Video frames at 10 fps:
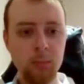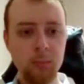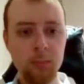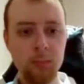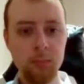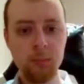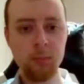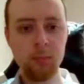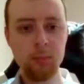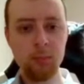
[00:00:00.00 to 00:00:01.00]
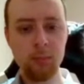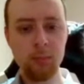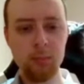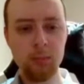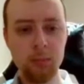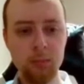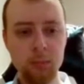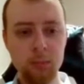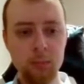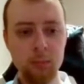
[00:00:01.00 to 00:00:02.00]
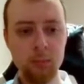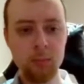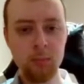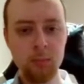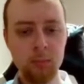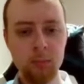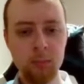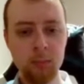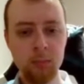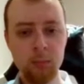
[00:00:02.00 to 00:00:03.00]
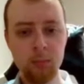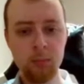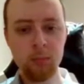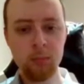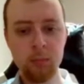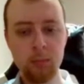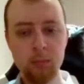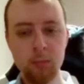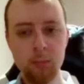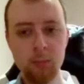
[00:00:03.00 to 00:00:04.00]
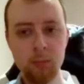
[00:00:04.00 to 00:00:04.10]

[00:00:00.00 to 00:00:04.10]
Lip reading: The person shown says nothing.